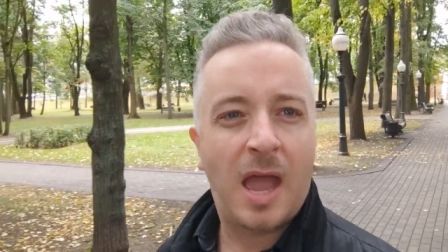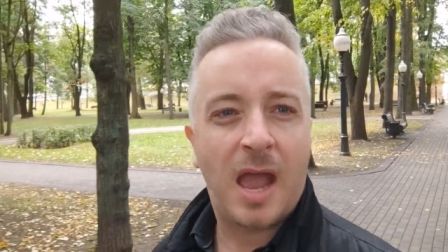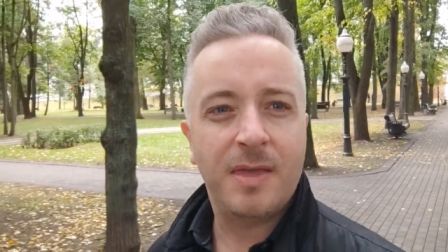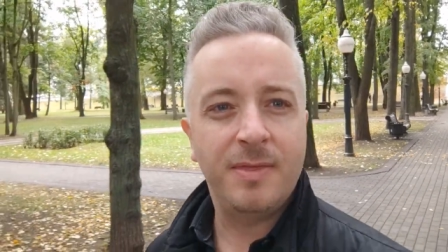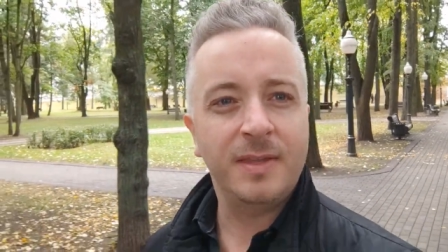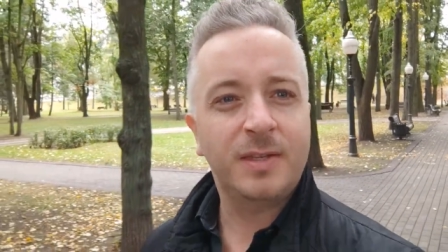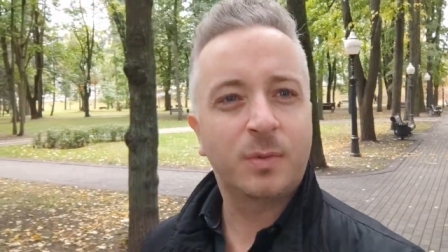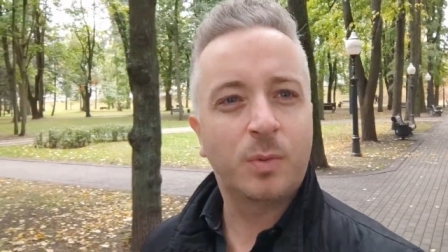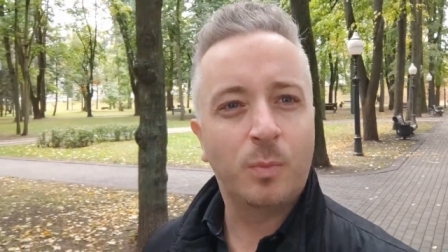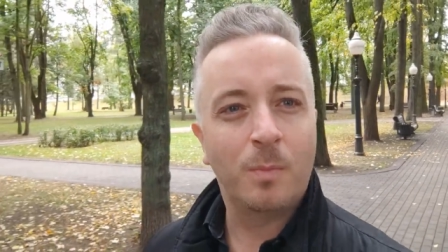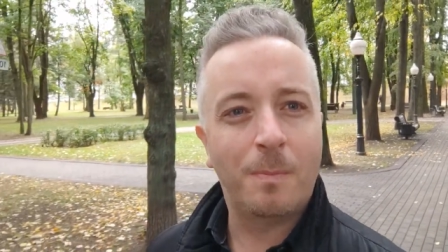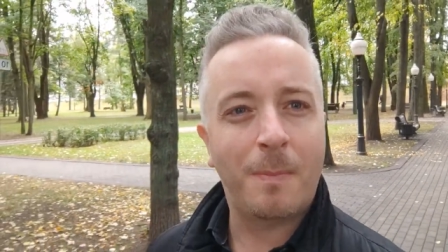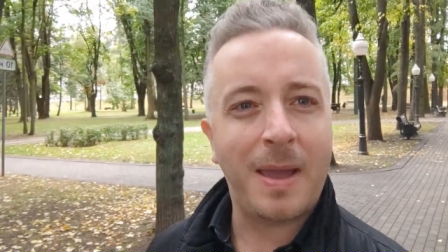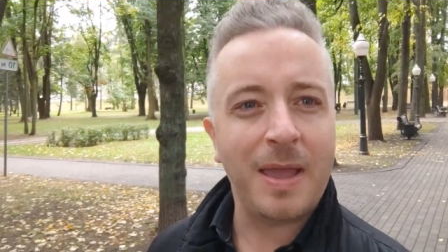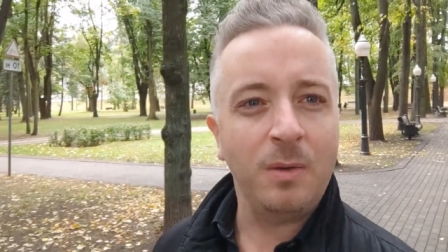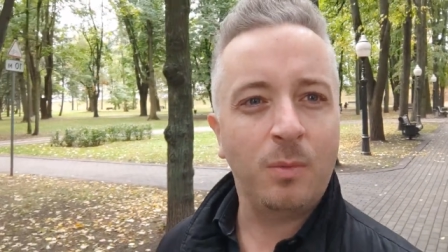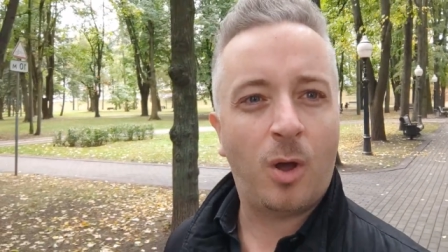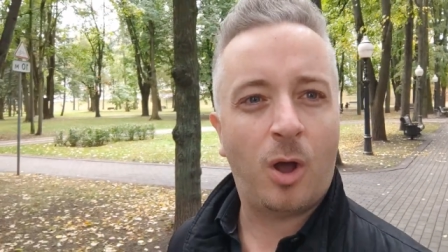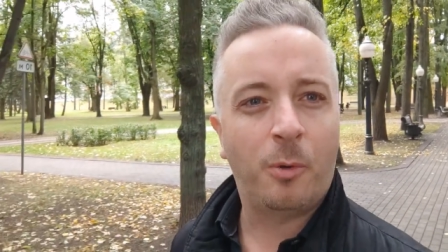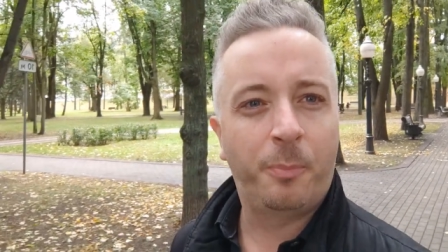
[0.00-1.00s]
And this
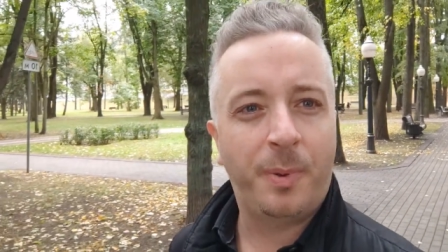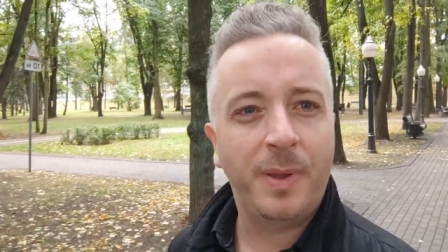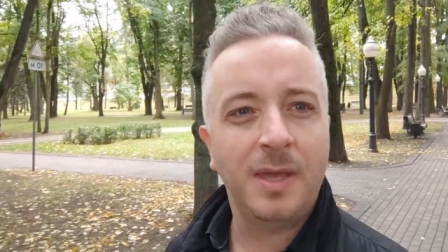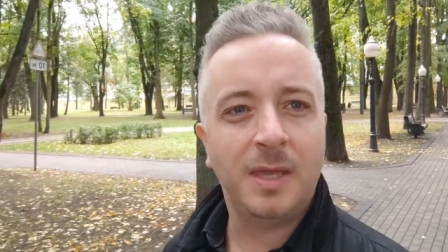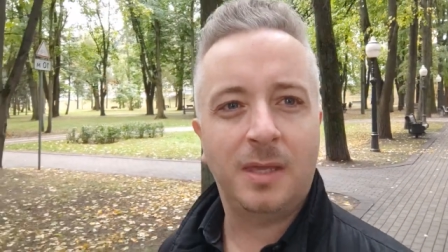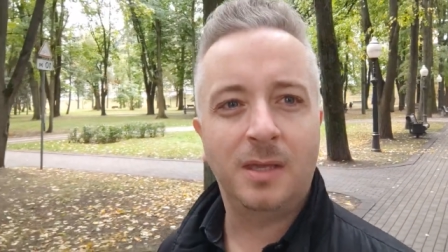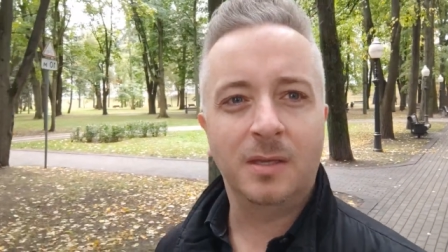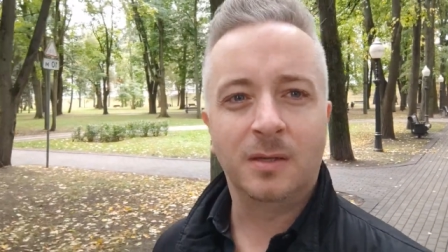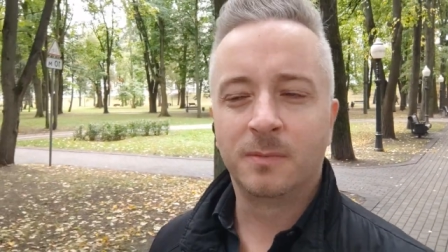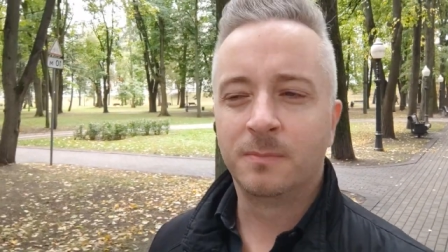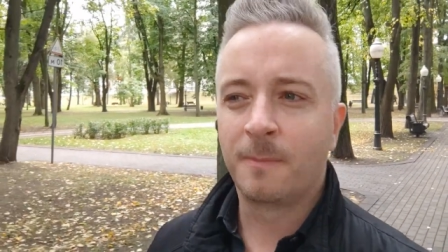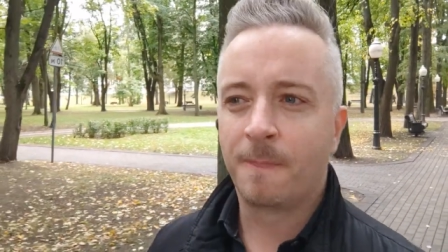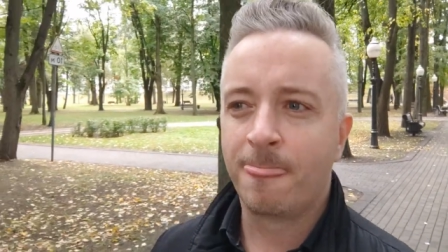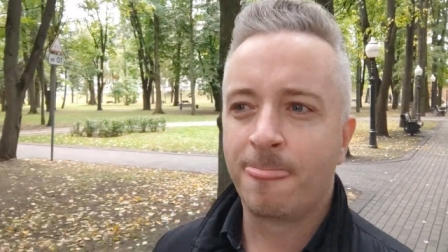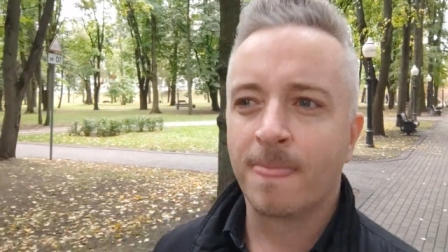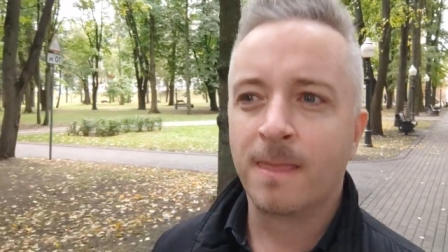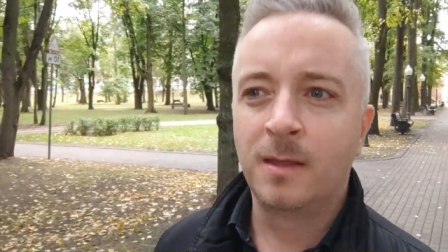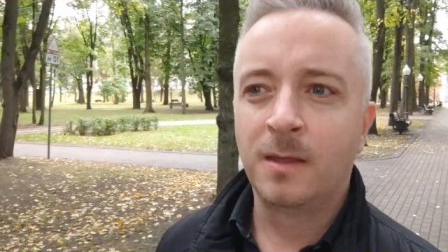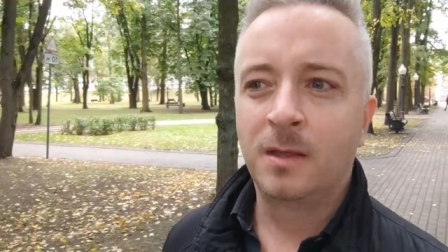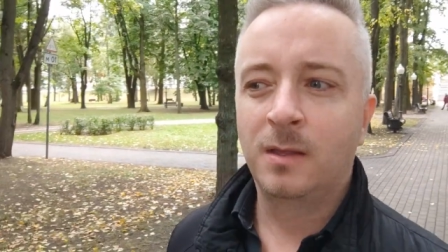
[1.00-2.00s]
may well be,
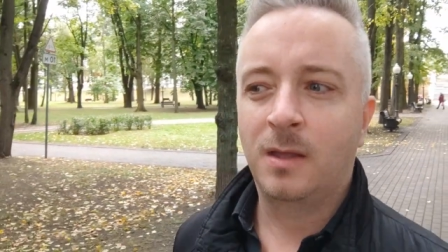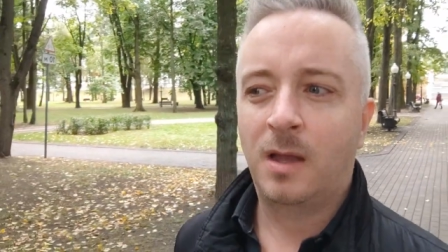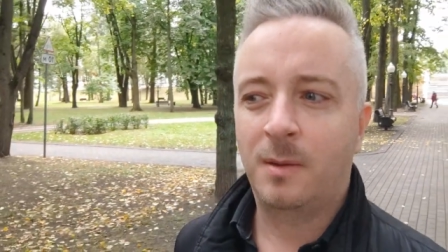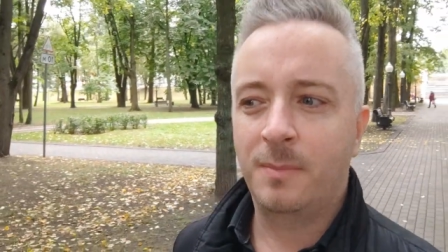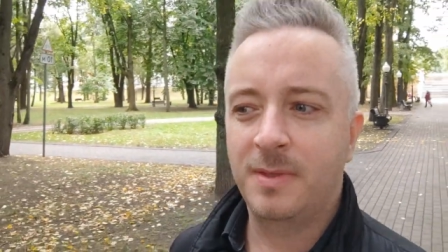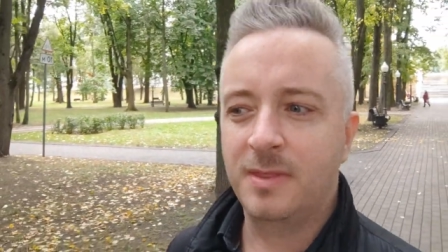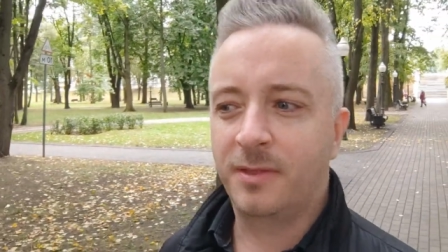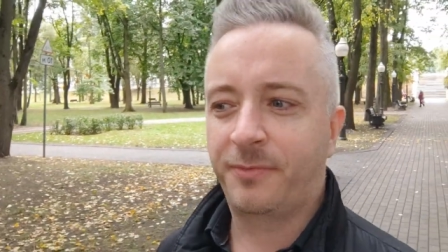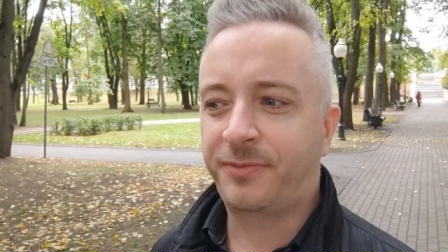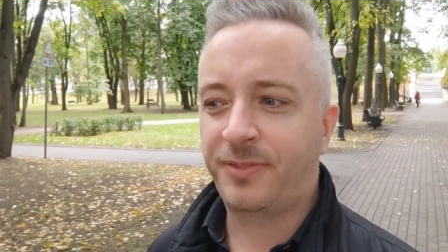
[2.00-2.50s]
I mean,